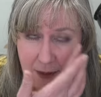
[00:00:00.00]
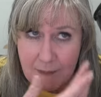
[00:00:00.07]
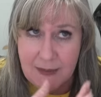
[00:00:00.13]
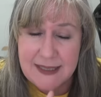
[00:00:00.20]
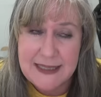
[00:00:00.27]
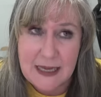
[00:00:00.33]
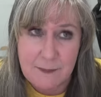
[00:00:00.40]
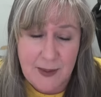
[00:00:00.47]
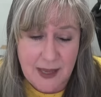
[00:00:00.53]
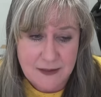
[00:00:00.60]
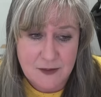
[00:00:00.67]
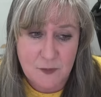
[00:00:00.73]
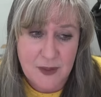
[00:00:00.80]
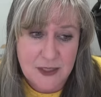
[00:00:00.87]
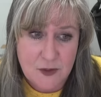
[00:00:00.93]
my dad
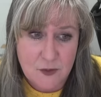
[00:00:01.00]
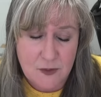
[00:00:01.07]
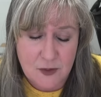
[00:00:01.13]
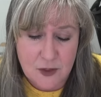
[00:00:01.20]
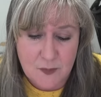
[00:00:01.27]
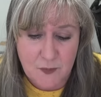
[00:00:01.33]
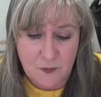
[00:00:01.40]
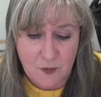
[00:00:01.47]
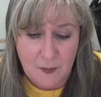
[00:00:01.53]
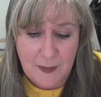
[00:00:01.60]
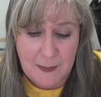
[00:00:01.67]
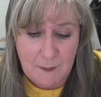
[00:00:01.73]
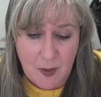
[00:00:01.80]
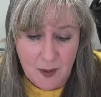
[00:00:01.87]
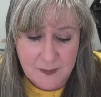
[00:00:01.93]
passed away two years before
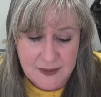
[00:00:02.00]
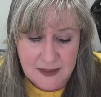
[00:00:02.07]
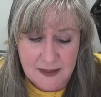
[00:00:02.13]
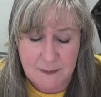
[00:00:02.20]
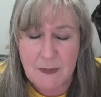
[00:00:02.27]
my mom did,